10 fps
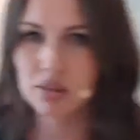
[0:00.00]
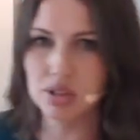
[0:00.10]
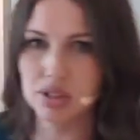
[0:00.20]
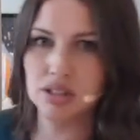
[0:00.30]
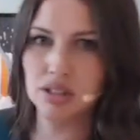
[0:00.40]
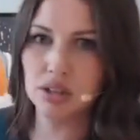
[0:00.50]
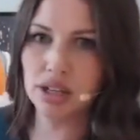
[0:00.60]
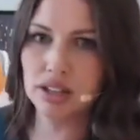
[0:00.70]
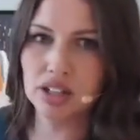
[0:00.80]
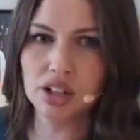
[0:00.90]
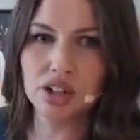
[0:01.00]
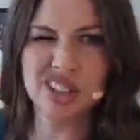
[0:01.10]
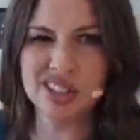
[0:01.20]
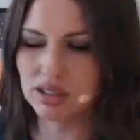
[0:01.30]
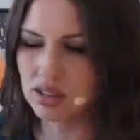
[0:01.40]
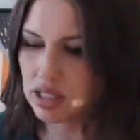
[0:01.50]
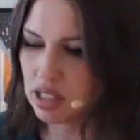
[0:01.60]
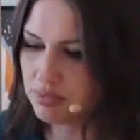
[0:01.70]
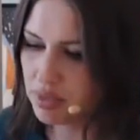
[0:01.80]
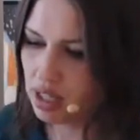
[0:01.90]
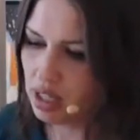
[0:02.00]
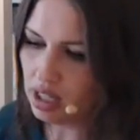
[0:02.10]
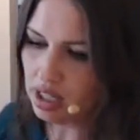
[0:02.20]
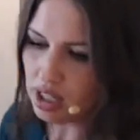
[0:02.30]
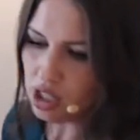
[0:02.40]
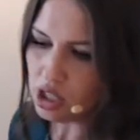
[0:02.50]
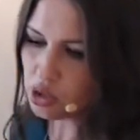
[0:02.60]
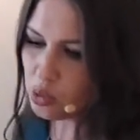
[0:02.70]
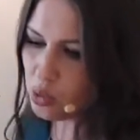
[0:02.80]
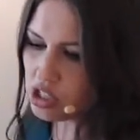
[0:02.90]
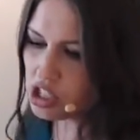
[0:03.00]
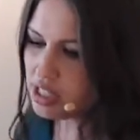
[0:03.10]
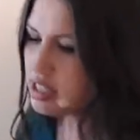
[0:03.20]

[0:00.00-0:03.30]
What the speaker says: it was okay. There you go. You can still see it. So what she